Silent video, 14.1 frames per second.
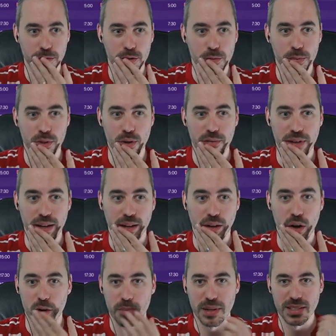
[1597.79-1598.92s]
We'll do Padova and
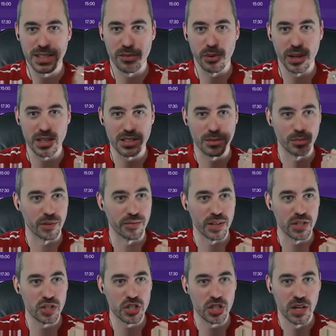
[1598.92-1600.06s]
Carpi. See if we can get some
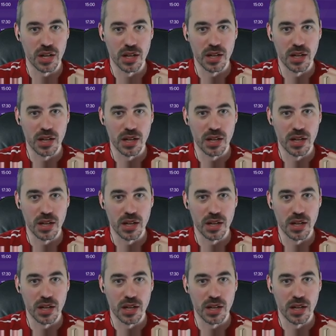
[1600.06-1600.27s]
revenge,